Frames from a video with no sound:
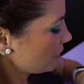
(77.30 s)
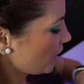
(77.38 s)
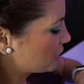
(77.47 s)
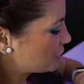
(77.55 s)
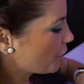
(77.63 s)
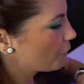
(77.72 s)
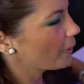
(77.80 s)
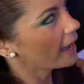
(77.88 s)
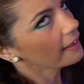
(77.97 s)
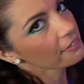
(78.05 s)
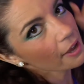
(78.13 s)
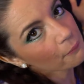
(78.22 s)
So
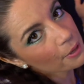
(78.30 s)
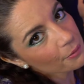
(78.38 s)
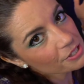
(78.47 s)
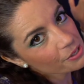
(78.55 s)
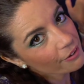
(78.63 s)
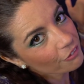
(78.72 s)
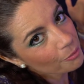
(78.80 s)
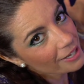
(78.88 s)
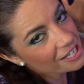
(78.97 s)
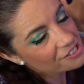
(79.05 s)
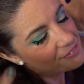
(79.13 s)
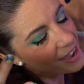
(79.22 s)
I thought we would do
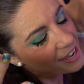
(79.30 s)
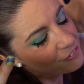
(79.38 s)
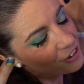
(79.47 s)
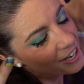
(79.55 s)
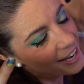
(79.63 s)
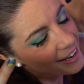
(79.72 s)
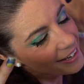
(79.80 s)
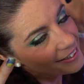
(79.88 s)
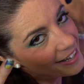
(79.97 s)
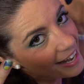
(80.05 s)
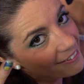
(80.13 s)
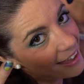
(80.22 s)
everybody's
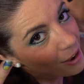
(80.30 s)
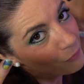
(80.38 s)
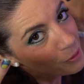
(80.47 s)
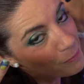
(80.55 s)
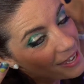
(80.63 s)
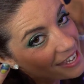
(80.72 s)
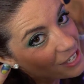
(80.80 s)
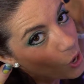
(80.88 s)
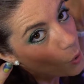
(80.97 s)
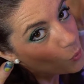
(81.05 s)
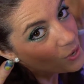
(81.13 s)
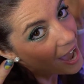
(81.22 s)
favorite, and that would be
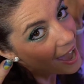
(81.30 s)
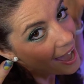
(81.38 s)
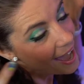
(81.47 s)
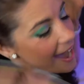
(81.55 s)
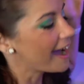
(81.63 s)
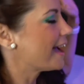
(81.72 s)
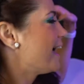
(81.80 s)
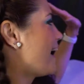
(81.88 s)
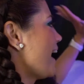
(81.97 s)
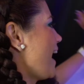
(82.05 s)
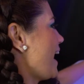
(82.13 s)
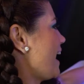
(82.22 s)
Yoda.
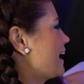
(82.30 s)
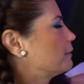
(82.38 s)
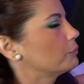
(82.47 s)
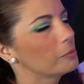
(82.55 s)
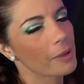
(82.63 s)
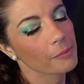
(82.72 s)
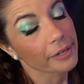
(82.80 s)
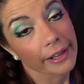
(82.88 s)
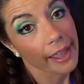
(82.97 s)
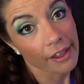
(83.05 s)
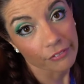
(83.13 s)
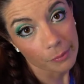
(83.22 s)
And well, maybe not
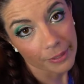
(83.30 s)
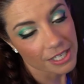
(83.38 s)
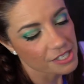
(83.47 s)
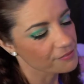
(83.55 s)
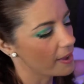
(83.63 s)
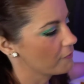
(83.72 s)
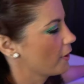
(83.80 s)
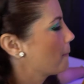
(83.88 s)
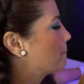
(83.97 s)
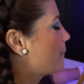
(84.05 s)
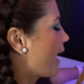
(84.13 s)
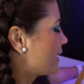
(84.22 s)
everybody's favorite,
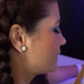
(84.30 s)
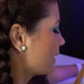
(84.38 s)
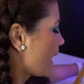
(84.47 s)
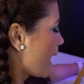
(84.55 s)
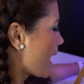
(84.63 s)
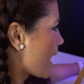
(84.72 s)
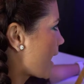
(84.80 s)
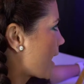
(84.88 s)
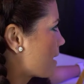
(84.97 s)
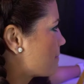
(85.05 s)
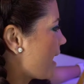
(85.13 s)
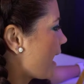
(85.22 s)
but
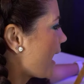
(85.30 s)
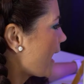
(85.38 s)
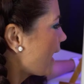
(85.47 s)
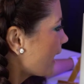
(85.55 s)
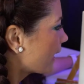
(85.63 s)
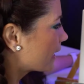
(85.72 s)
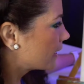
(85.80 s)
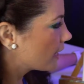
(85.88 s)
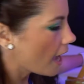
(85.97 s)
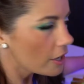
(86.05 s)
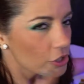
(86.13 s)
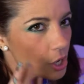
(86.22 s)
and
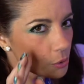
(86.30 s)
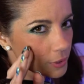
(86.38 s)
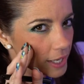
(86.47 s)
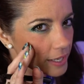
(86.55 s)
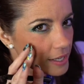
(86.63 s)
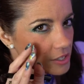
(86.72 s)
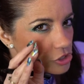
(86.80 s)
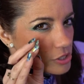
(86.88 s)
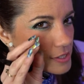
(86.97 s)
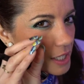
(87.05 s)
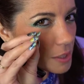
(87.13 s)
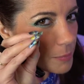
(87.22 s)
Yoda is
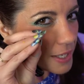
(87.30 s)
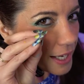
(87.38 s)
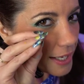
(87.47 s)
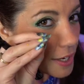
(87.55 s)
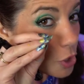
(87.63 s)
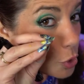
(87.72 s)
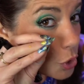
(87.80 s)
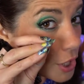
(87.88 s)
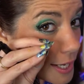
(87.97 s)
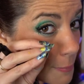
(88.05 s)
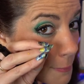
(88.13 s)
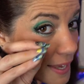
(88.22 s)
just going to be kind of
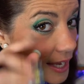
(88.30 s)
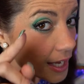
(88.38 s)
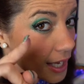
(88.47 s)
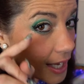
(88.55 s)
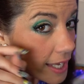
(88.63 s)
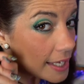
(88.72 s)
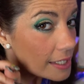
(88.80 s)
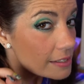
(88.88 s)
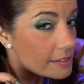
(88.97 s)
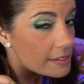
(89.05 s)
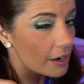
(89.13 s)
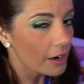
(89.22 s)
creeping
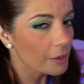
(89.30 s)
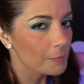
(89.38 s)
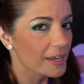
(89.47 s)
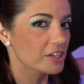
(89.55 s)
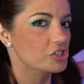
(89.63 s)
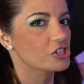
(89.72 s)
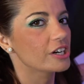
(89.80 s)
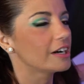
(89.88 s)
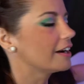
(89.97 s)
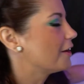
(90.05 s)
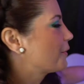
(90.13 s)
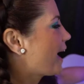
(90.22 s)
into our
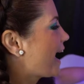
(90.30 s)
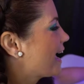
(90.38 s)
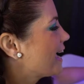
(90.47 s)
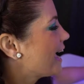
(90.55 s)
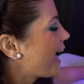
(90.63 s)
picture, okay?